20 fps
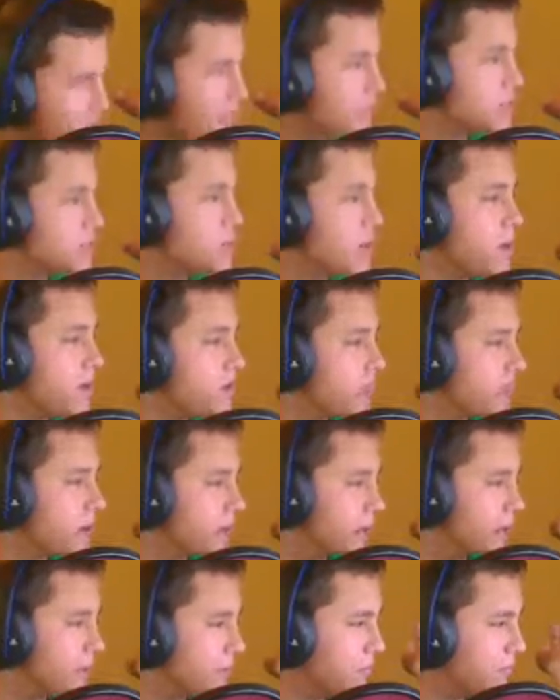that's my
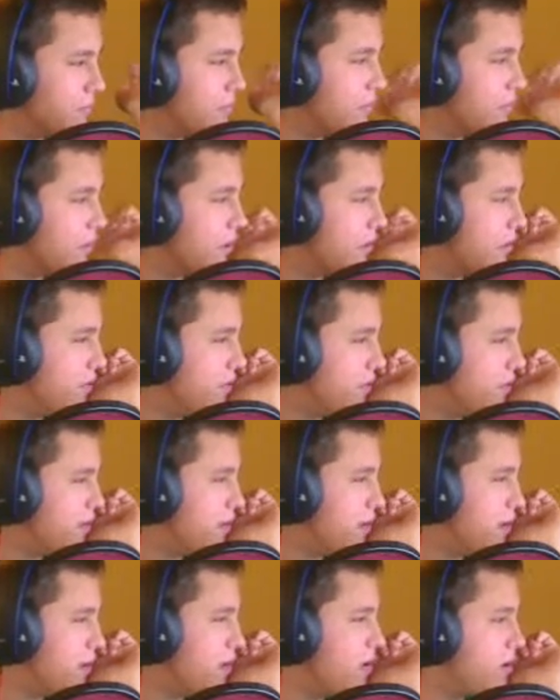opinion in this
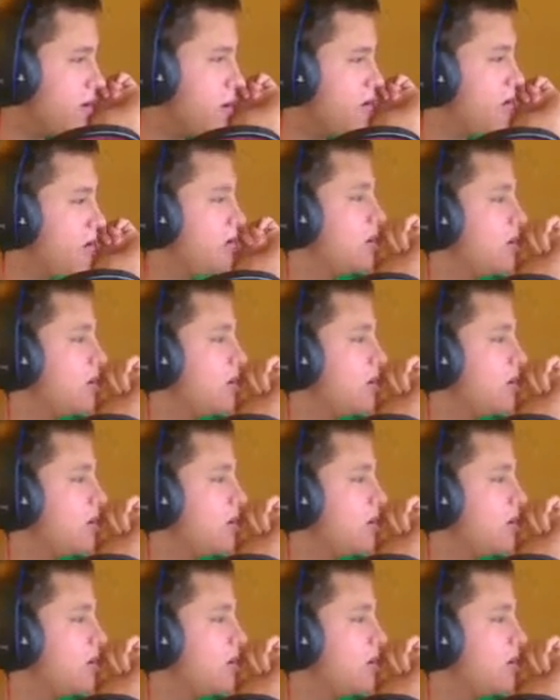matter.